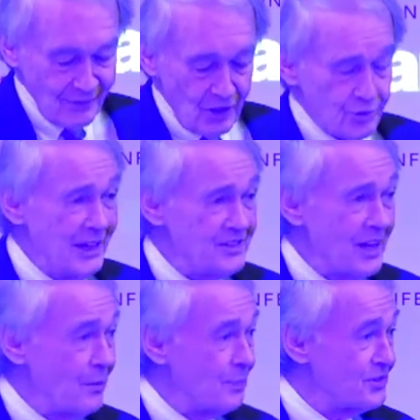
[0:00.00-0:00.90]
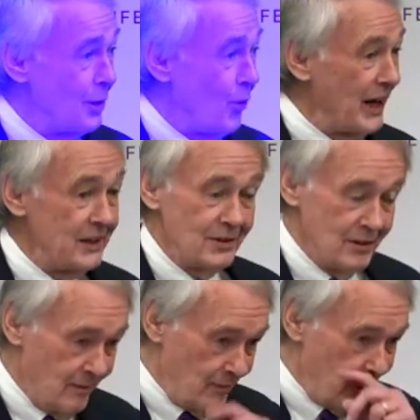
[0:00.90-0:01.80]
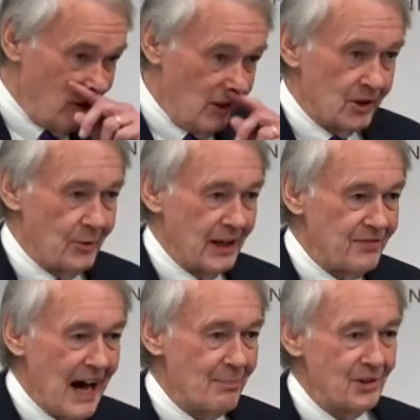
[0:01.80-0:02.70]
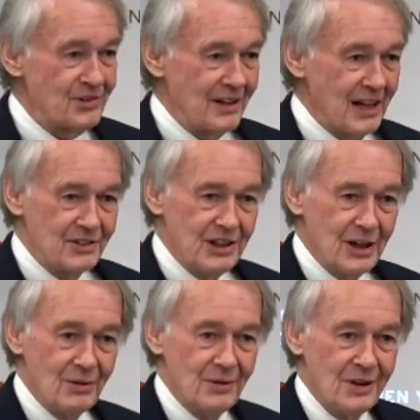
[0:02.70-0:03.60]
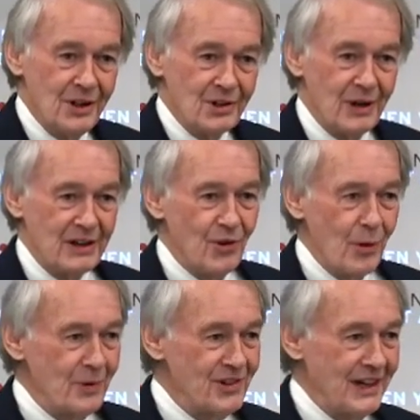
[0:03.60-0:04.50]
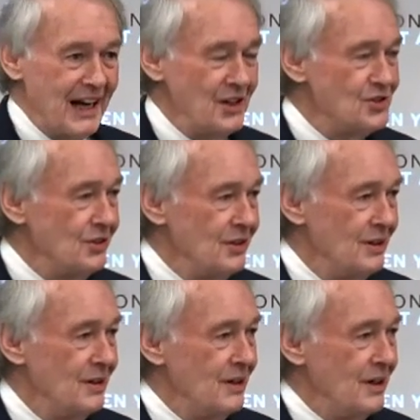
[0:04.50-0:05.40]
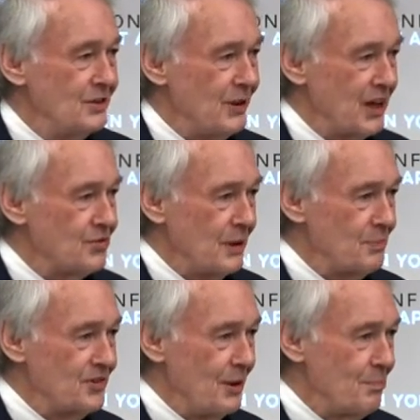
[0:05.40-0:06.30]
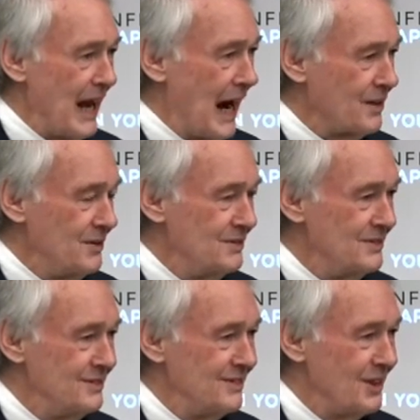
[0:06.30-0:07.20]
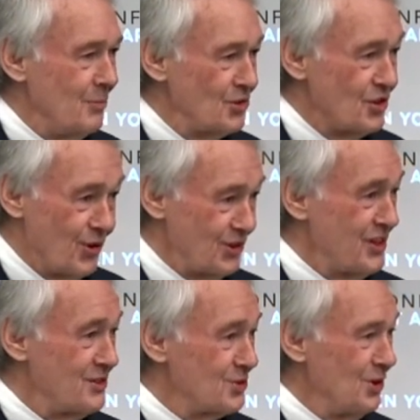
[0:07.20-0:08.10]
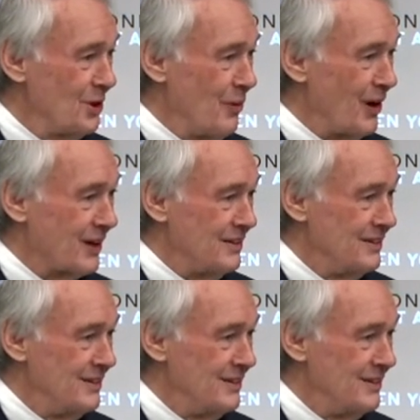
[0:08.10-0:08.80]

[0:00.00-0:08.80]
27% white, 25% Latino, 24% Asian, 23% black. The most diverse high school in America.